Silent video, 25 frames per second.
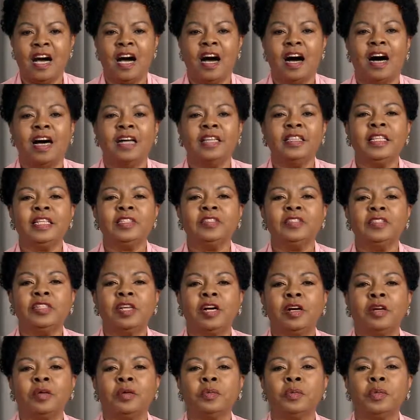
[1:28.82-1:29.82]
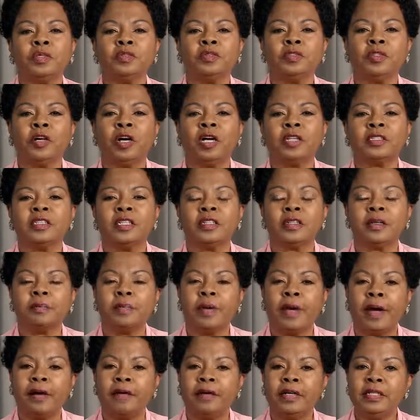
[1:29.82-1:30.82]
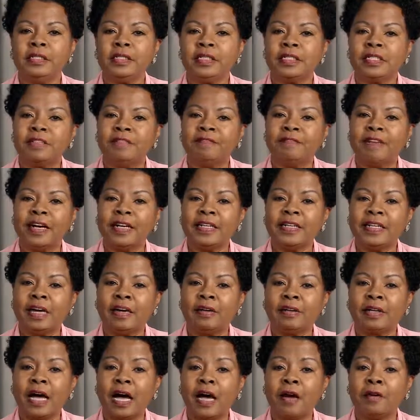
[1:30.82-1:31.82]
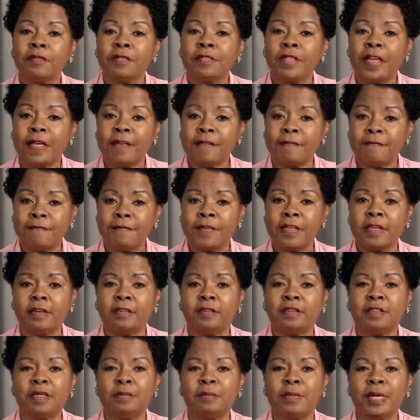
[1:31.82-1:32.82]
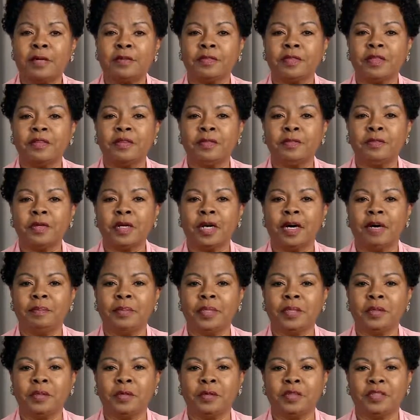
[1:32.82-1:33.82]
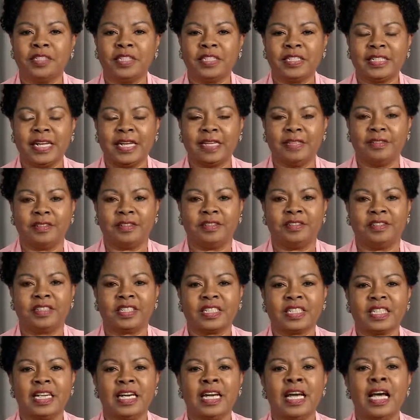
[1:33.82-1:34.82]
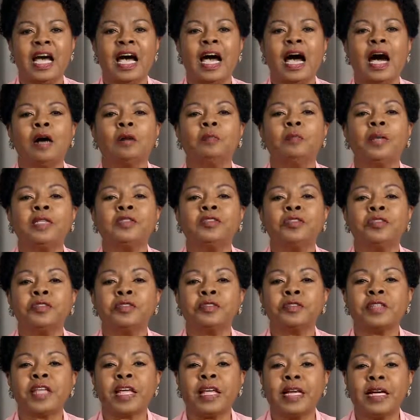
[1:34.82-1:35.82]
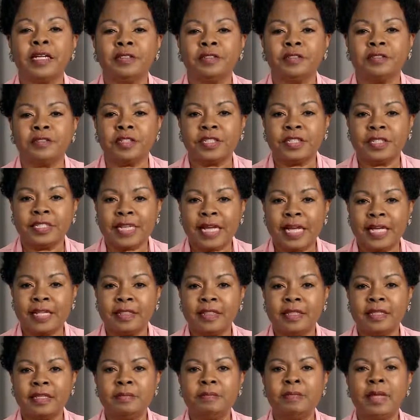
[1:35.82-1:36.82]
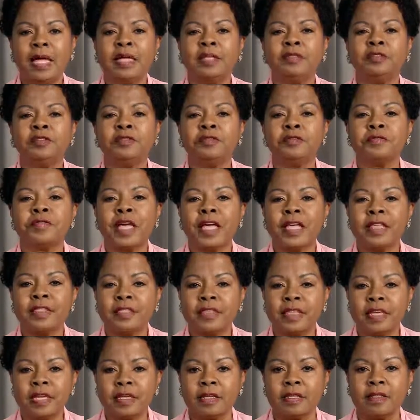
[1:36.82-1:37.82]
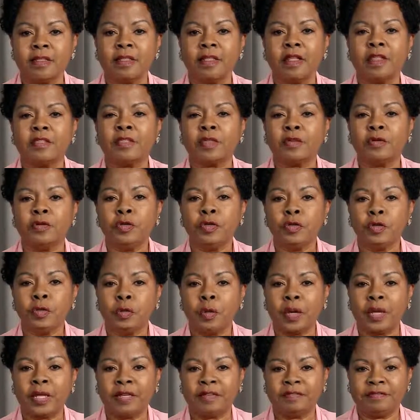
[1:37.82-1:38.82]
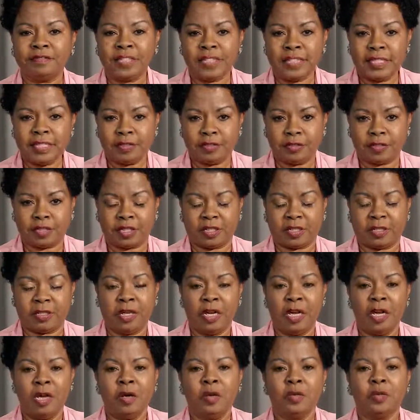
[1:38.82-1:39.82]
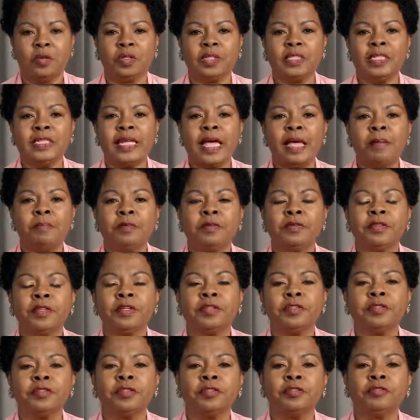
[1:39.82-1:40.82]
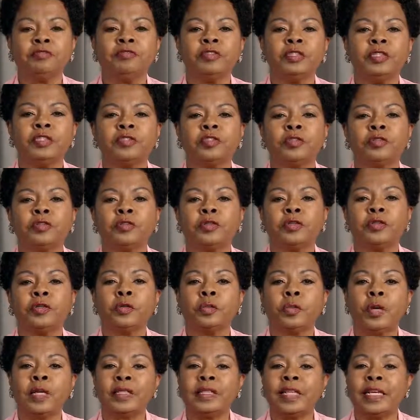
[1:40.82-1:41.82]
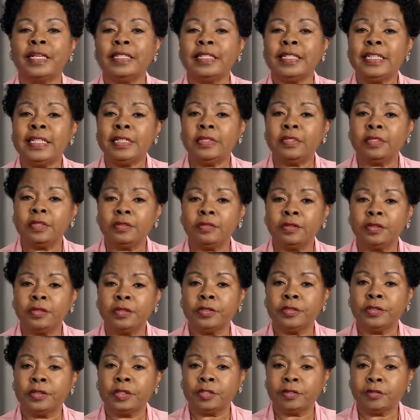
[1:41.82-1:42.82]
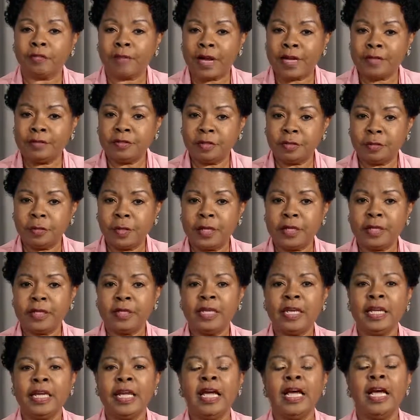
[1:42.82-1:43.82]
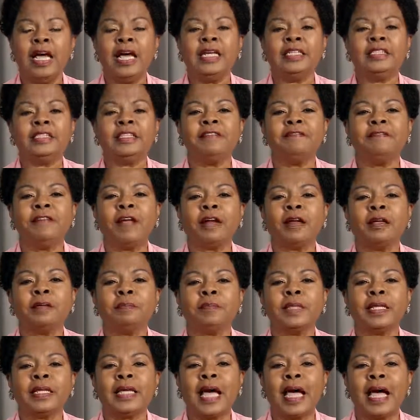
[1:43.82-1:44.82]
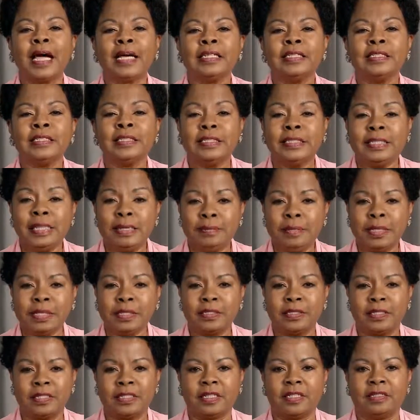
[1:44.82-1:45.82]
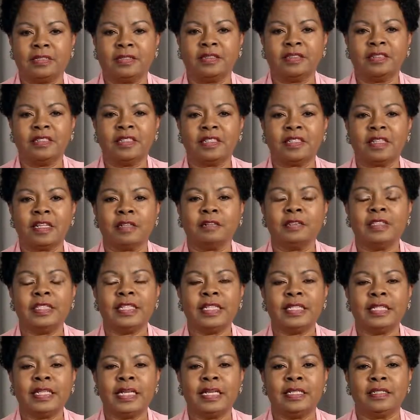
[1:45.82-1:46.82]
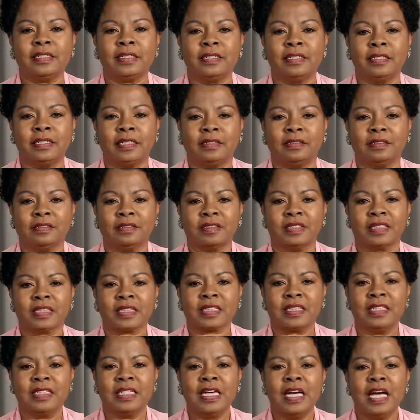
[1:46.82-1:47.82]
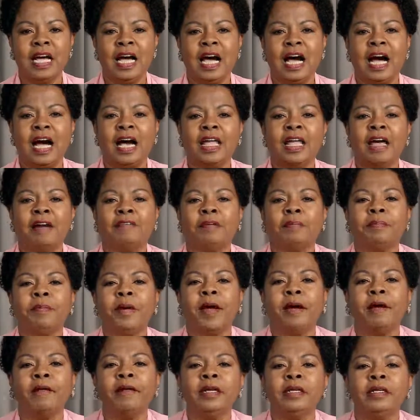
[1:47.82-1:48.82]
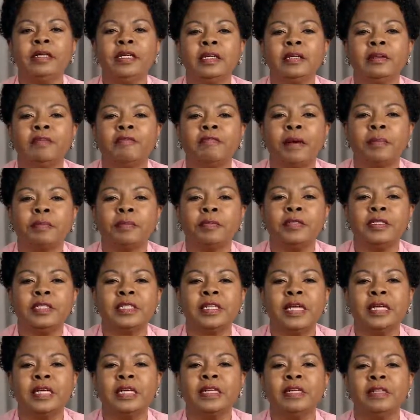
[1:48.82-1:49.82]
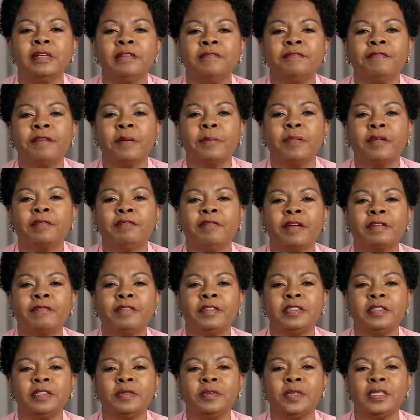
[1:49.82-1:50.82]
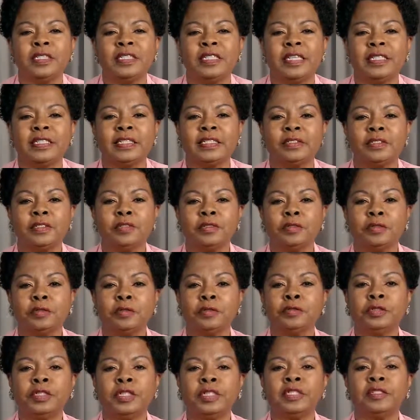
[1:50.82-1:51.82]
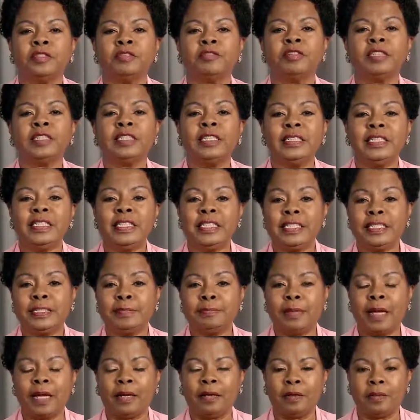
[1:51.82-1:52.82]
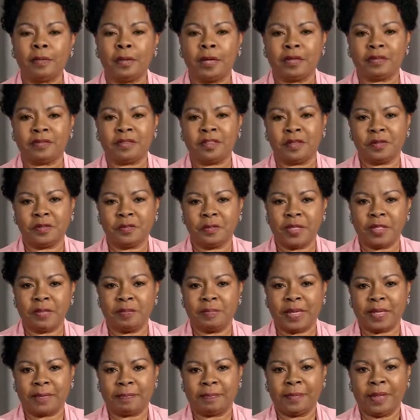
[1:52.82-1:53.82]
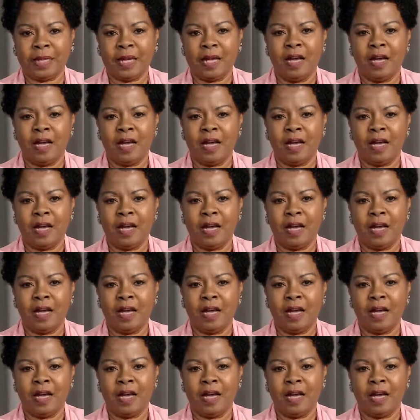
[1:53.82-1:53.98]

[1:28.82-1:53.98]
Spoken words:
On this show, we'll talk to the parents to find out how they feel about the new Common Core Standards. How much do they understand them, and do they think the new way of teaching will enable their children to learn what they need to learn to graduate and develop the academic skills they'll need as adults? I have a parent and a representative from the Ravenswood City School District in East Palo Alto with me.